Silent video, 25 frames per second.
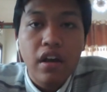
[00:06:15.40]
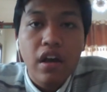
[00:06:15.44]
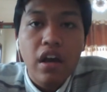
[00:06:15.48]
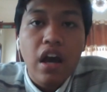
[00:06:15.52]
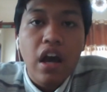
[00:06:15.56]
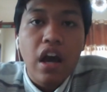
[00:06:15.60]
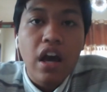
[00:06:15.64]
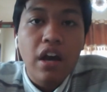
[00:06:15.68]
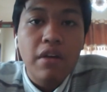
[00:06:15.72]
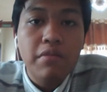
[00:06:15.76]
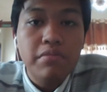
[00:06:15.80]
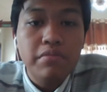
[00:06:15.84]

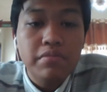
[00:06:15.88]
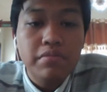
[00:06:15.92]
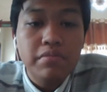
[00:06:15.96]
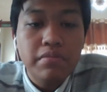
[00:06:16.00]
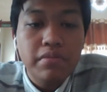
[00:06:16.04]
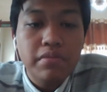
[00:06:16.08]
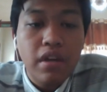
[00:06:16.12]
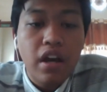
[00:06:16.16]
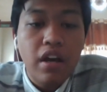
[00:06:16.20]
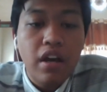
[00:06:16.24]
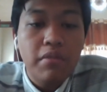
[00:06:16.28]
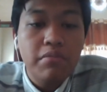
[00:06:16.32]

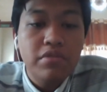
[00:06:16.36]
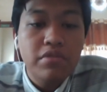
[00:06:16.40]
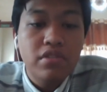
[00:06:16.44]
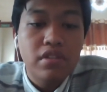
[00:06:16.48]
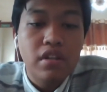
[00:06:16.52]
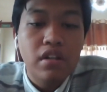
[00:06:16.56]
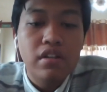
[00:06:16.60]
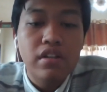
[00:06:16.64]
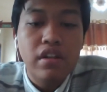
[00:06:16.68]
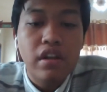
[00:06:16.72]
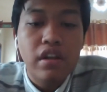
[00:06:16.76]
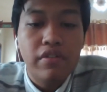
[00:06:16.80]
I'm
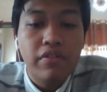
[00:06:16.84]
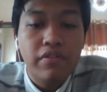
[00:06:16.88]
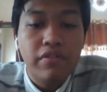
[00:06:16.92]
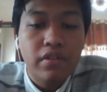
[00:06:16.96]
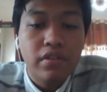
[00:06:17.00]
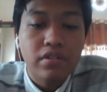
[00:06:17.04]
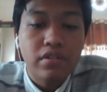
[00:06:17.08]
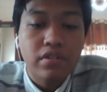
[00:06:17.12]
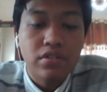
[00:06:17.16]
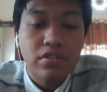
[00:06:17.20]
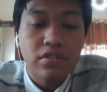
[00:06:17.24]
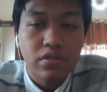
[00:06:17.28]
still
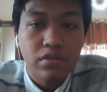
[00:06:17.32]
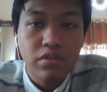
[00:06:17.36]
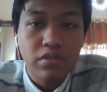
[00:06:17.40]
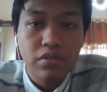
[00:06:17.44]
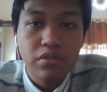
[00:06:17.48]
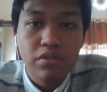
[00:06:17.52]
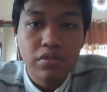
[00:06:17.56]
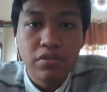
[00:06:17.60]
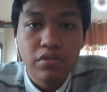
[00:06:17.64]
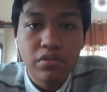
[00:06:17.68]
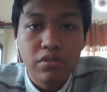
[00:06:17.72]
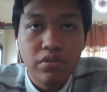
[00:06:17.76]
nervous
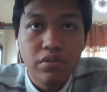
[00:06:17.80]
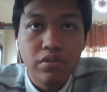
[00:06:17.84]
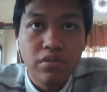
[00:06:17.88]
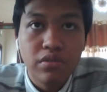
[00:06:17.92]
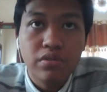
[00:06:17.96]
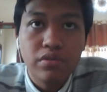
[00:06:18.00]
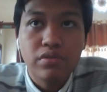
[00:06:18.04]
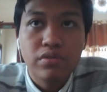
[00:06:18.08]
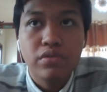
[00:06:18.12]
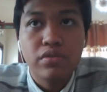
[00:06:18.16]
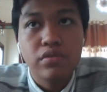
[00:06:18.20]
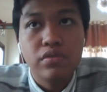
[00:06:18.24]

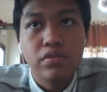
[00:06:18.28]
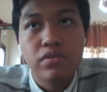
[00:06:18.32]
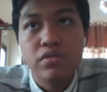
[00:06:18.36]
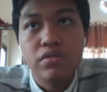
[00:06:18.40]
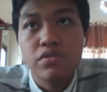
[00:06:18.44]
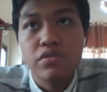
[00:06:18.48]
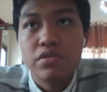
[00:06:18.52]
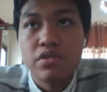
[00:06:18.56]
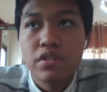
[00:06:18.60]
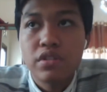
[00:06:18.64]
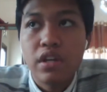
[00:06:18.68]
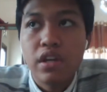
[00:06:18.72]
to
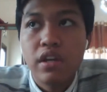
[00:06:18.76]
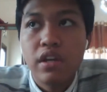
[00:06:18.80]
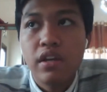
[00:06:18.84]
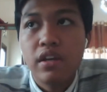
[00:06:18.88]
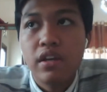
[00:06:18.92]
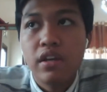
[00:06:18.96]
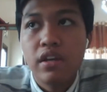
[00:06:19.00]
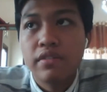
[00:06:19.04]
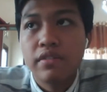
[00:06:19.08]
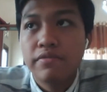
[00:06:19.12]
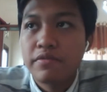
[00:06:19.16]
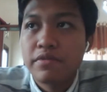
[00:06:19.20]

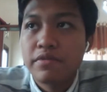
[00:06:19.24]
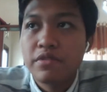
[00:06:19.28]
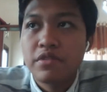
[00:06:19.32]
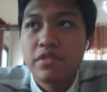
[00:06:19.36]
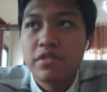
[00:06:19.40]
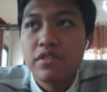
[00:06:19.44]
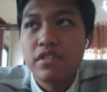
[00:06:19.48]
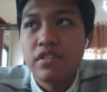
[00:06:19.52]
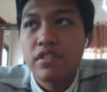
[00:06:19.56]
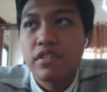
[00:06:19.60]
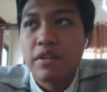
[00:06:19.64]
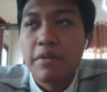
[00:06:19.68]
say
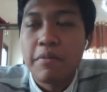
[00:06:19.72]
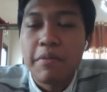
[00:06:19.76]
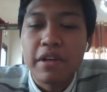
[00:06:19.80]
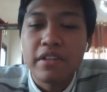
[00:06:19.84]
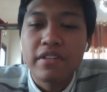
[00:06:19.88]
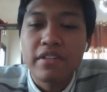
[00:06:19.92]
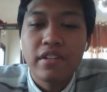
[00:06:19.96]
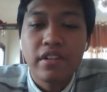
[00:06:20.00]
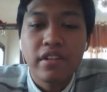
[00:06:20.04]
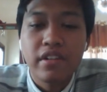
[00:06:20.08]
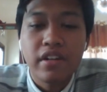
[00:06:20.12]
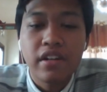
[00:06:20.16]
the
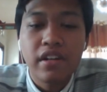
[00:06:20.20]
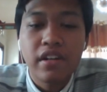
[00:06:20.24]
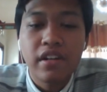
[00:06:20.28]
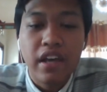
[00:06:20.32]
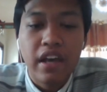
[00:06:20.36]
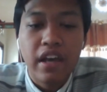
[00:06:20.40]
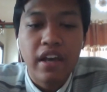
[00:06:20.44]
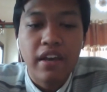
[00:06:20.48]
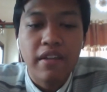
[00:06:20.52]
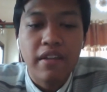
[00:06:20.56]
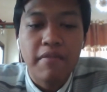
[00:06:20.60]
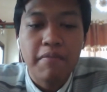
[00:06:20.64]
material
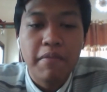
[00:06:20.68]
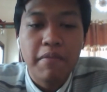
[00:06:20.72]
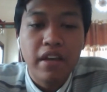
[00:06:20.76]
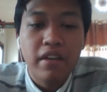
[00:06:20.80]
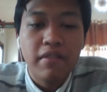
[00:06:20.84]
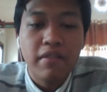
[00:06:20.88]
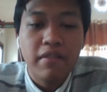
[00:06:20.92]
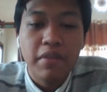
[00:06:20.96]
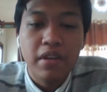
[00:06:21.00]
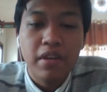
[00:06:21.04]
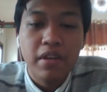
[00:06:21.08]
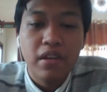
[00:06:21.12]
and
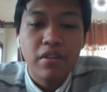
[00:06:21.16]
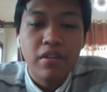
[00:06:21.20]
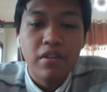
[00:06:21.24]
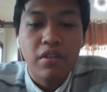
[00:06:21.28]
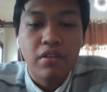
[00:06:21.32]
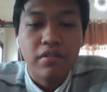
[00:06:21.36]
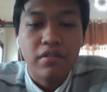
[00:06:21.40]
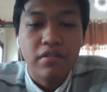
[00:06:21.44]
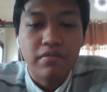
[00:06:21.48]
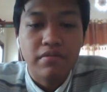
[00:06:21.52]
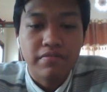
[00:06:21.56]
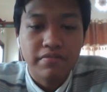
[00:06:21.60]
make me
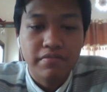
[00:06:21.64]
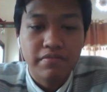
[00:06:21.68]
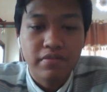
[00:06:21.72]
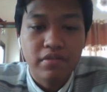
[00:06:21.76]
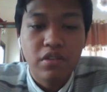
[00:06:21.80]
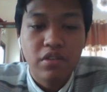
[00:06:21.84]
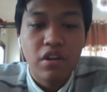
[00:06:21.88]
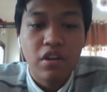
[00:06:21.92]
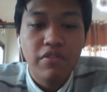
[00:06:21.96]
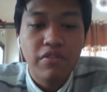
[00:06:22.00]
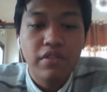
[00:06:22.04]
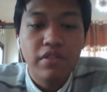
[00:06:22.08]
not
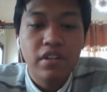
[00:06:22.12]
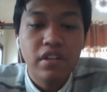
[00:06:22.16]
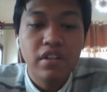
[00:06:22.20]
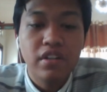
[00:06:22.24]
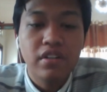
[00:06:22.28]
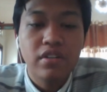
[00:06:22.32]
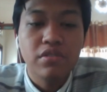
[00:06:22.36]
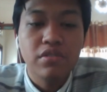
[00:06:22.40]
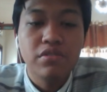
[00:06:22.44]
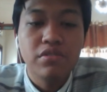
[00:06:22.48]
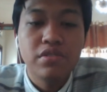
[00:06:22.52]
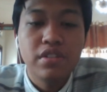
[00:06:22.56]

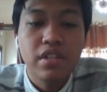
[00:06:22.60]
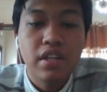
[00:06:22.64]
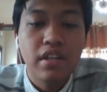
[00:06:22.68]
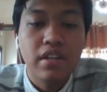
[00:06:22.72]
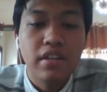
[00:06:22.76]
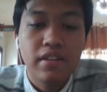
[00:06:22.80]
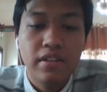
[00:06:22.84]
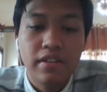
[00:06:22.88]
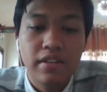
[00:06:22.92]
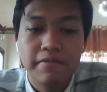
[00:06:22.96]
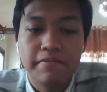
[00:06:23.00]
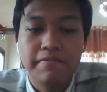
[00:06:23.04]
confident to
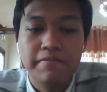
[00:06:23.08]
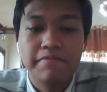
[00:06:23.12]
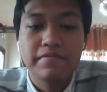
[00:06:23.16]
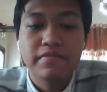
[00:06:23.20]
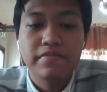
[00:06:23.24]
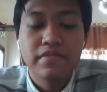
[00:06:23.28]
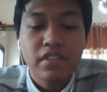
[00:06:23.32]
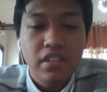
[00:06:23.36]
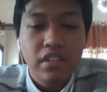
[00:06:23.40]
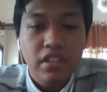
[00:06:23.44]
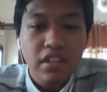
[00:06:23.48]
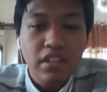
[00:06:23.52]
say
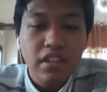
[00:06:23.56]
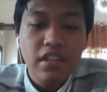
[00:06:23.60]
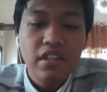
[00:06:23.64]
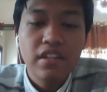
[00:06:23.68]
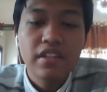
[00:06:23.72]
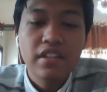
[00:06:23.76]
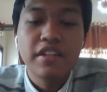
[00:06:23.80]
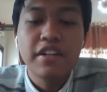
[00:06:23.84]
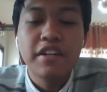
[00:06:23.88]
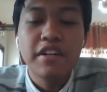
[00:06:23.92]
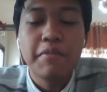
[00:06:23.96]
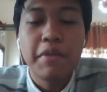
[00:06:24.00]

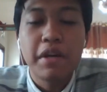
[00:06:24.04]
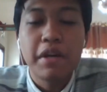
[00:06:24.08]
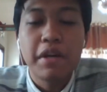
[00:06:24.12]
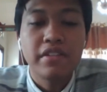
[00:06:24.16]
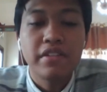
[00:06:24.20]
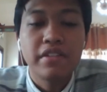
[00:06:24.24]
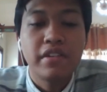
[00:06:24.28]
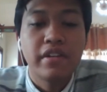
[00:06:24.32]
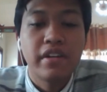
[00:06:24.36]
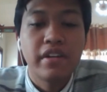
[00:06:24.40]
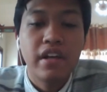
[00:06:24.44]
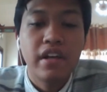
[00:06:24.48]
the
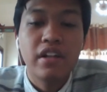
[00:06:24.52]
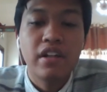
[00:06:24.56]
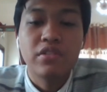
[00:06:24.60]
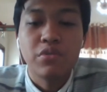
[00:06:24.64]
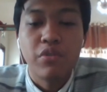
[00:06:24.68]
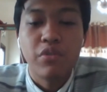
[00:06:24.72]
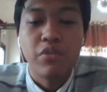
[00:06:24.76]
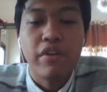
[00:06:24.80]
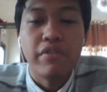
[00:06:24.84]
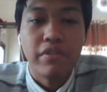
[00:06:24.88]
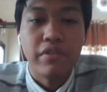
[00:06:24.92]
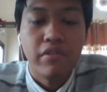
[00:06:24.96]
material
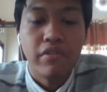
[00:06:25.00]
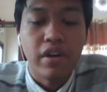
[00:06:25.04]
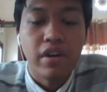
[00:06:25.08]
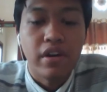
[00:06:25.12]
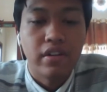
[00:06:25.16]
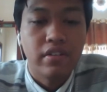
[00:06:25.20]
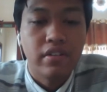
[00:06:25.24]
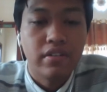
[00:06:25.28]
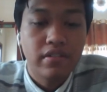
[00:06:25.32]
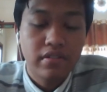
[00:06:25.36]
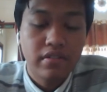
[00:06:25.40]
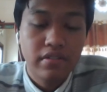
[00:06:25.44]
to
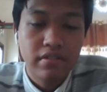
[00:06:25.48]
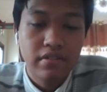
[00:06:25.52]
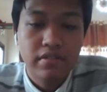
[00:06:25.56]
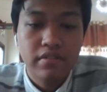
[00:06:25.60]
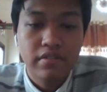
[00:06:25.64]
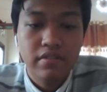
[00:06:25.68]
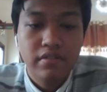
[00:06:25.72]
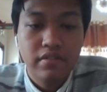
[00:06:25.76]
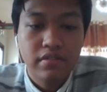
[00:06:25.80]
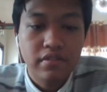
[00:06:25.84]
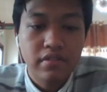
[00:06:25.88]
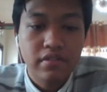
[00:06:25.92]
everyone.
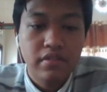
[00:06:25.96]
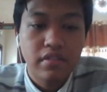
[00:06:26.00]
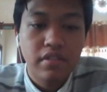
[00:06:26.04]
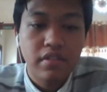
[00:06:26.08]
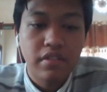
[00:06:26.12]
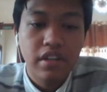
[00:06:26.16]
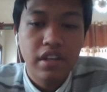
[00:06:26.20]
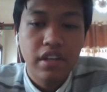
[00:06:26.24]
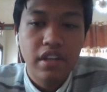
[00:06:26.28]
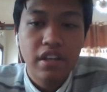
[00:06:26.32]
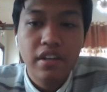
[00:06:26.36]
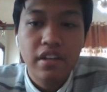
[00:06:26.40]

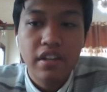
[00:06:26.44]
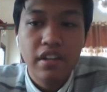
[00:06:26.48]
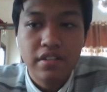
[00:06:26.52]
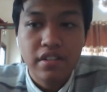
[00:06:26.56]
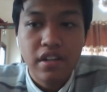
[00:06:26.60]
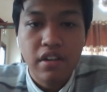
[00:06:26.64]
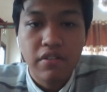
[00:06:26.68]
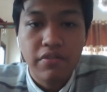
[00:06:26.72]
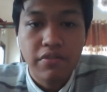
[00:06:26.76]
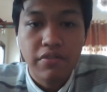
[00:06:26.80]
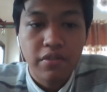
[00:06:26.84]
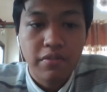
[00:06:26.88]
Okay, that's
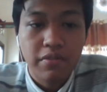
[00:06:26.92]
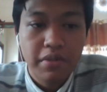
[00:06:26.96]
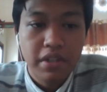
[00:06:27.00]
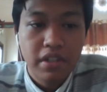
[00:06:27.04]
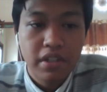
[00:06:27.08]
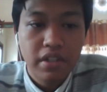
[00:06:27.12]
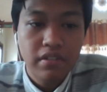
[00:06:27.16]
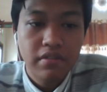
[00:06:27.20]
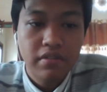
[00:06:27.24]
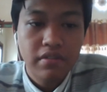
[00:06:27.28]
all for me.